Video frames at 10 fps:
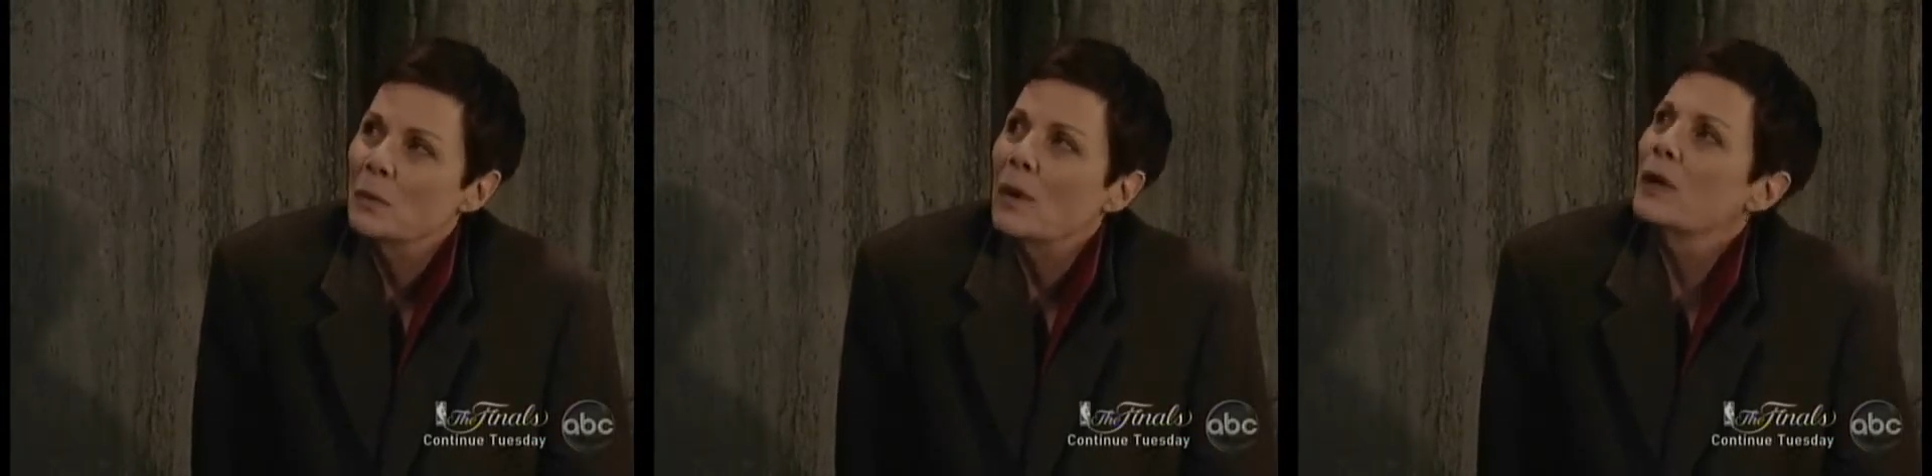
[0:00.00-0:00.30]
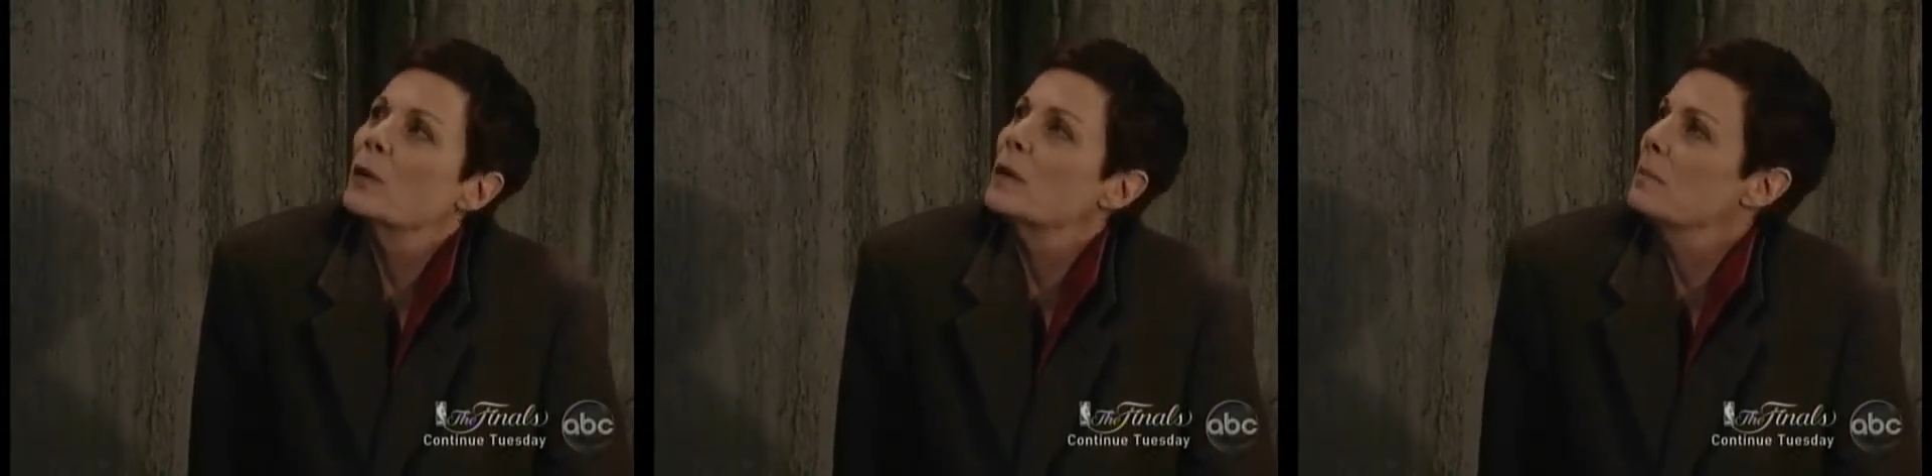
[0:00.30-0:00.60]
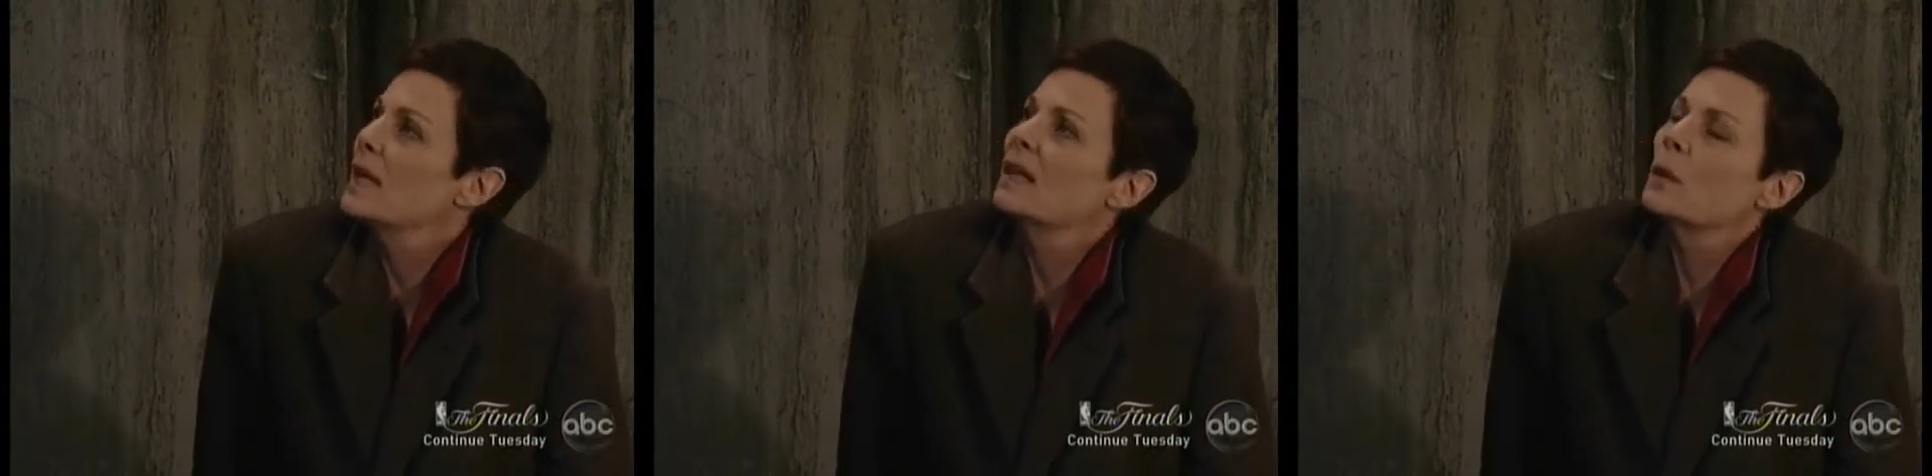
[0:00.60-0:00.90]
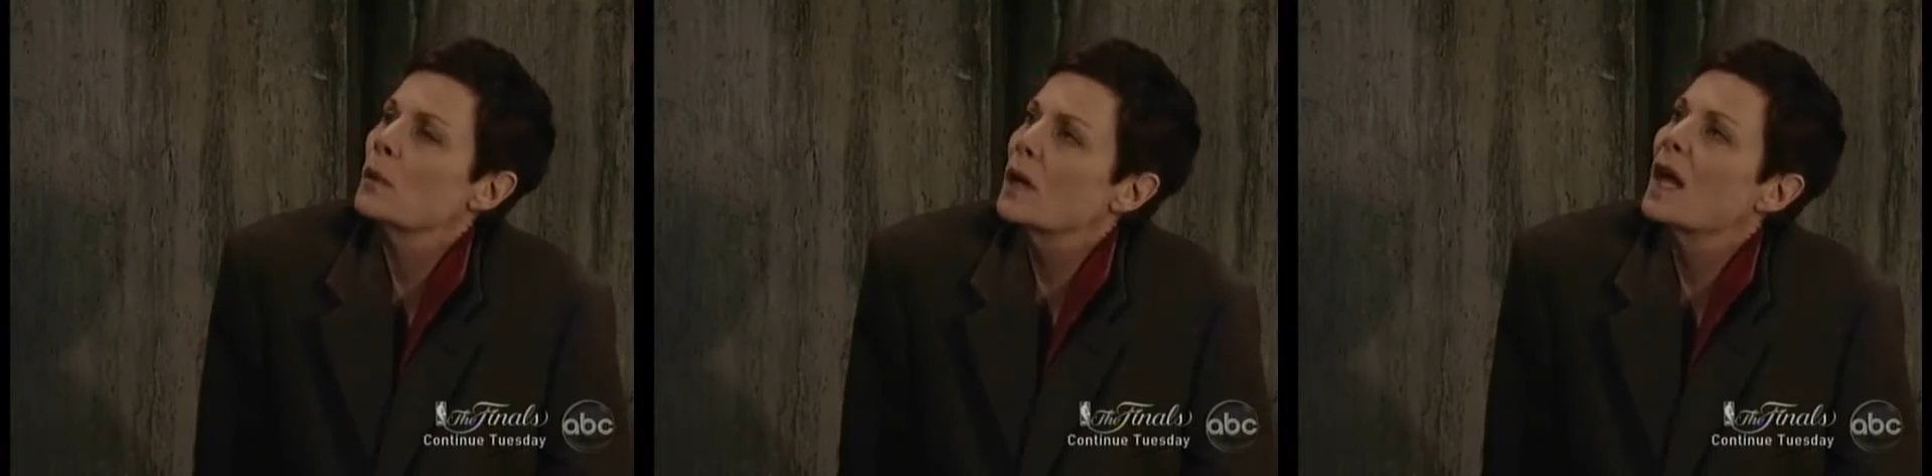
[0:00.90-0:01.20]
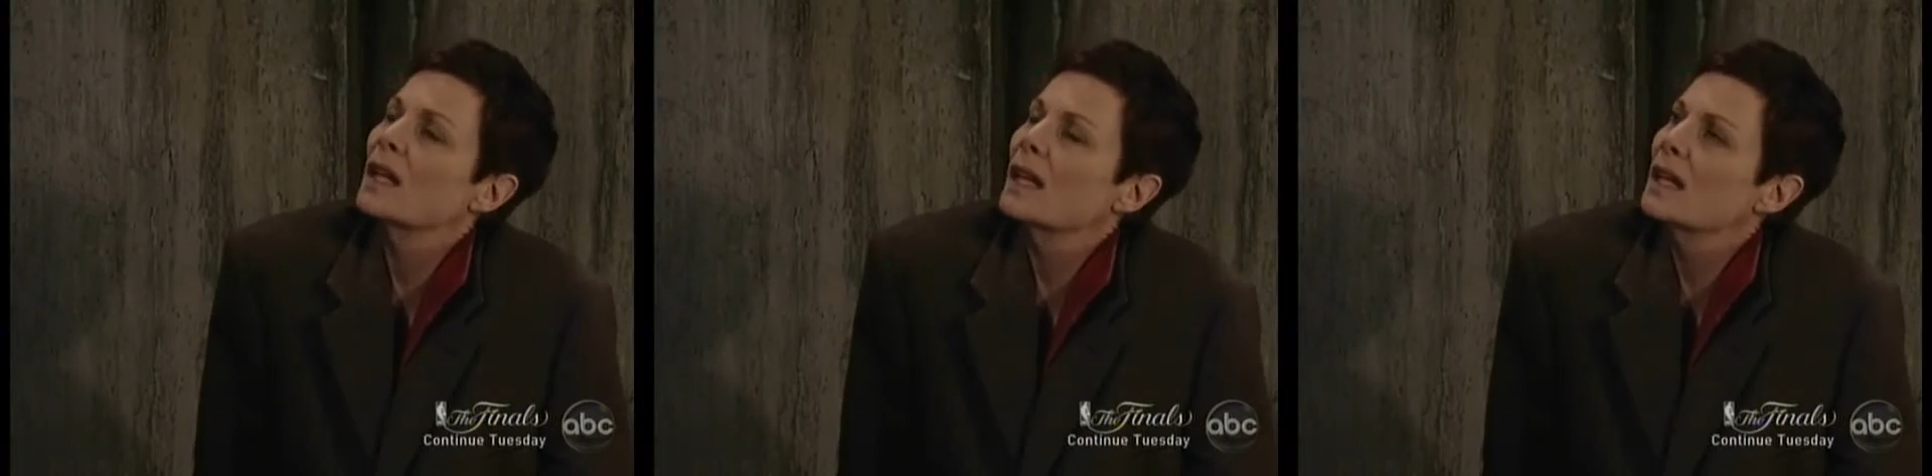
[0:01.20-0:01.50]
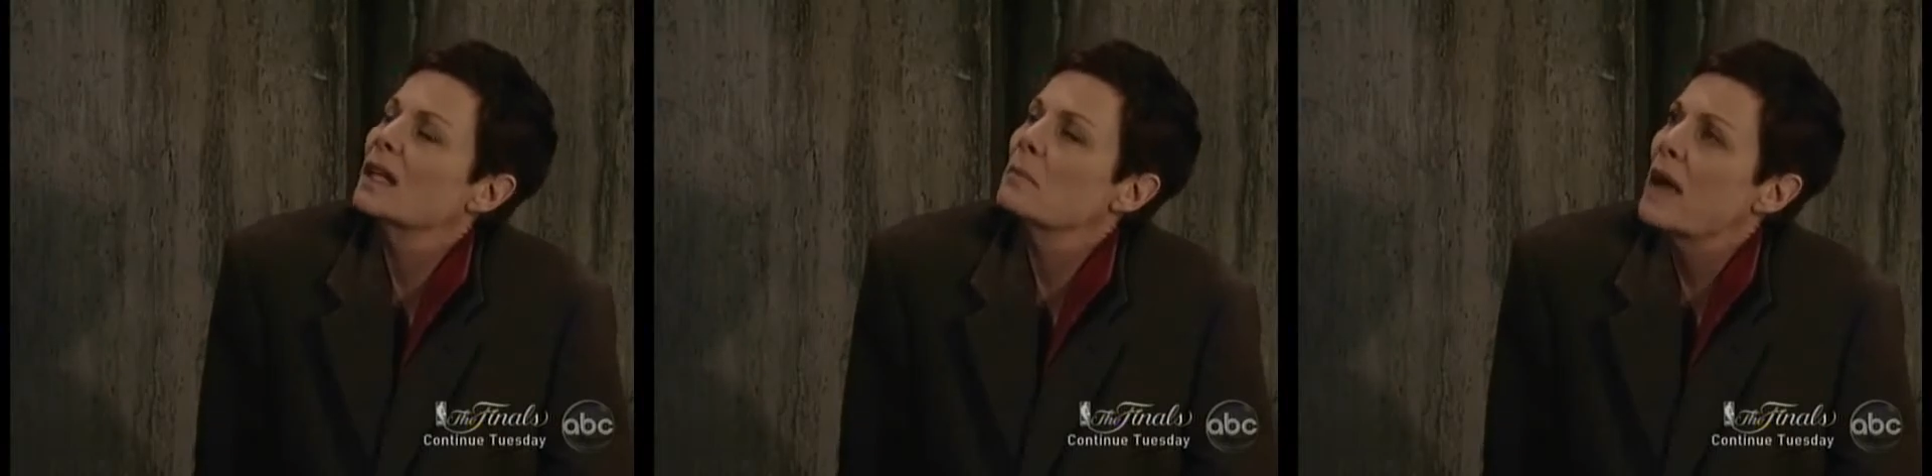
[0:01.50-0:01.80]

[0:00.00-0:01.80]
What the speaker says: where you admitted that we're not legally